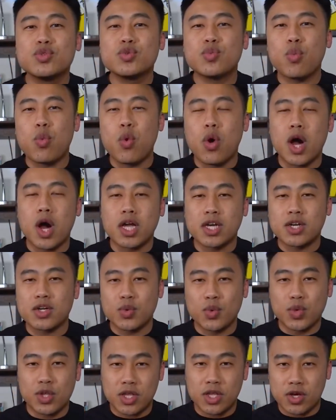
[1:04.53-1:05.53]
one
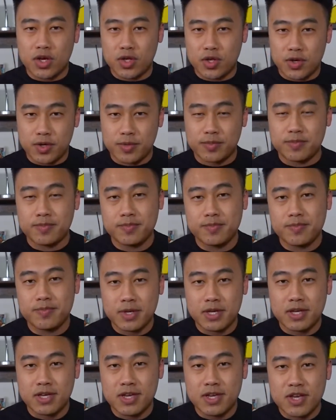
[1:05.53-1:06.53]
or the other.
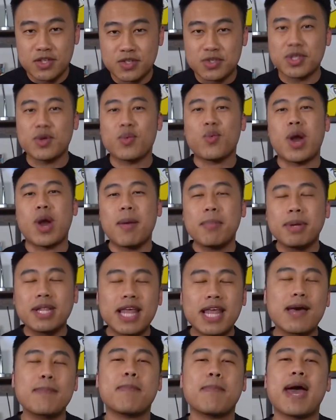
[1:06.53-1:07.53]
So then wrapping
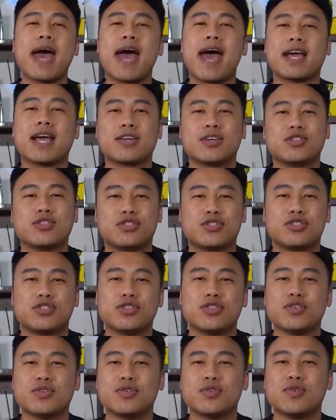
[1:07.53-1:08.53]
that back
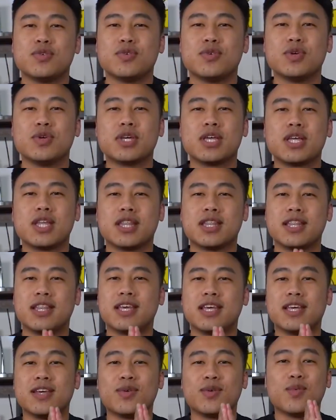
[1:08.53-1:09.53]
to
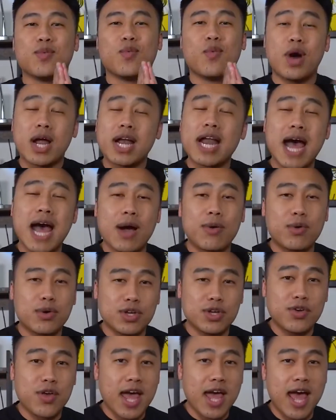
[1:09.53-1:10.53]
the 1 hour
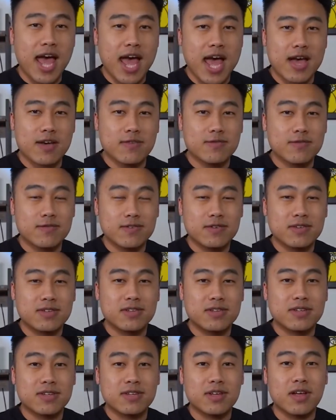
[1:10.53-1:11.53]
you have,
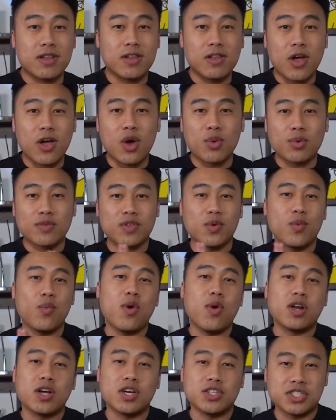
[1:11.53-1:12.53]
along with the
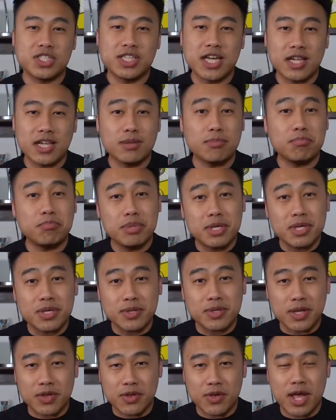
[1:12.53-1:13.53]
$100 bill
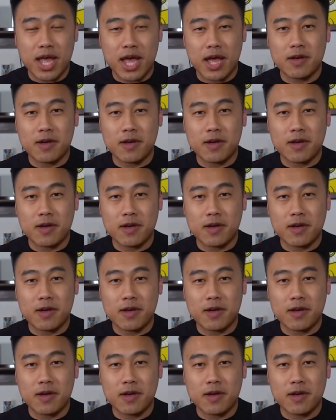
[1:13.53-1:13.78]
that you have.